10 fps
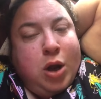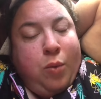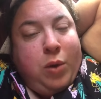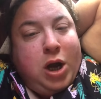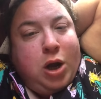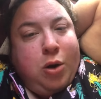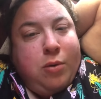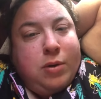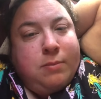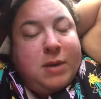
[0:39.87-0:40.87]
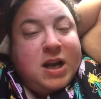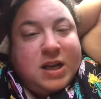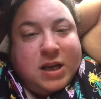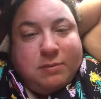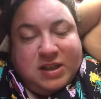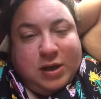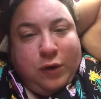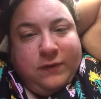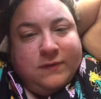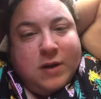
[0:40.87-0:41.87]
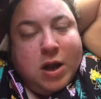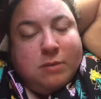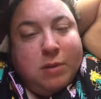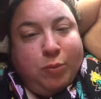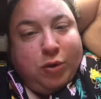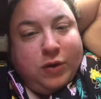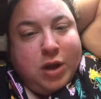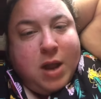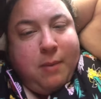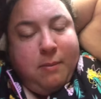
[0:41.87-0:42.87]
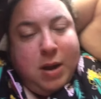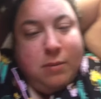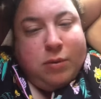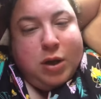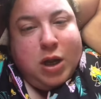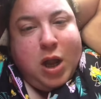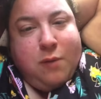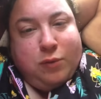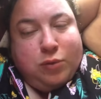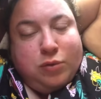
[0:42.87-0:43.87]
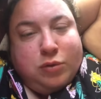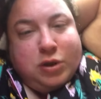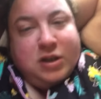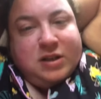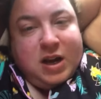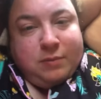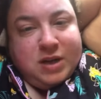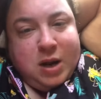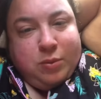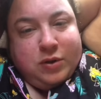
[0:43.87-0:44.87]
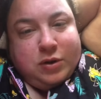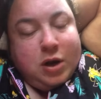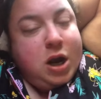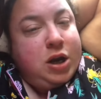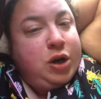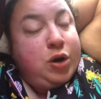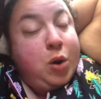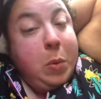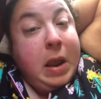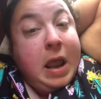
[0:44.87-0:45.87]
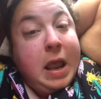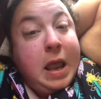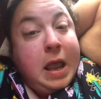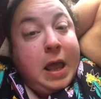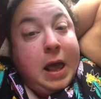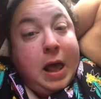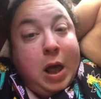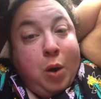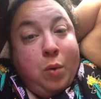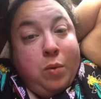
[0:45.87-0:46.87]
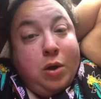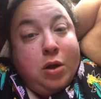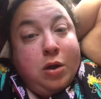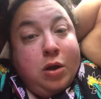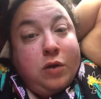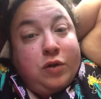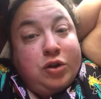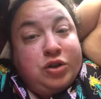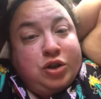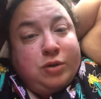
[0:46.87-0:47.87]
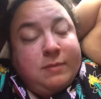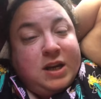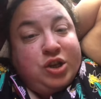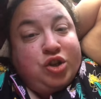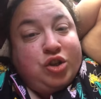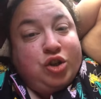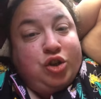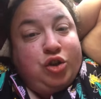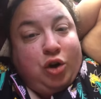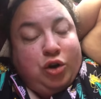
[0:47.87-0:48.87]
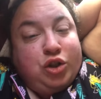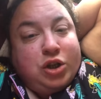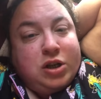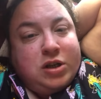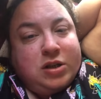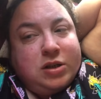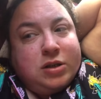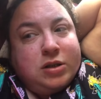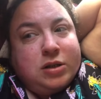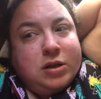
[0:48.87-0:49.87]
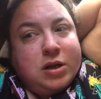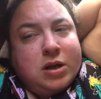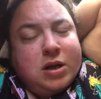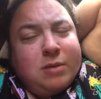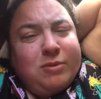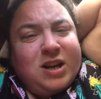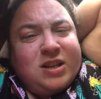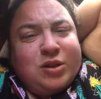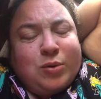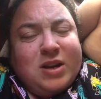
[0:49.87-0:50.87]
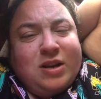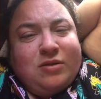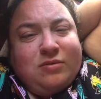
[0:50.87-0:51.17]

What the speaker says: While myself, my brother, and my mum, I will come down with it. I don't know how those two managed to dodge it. But us three,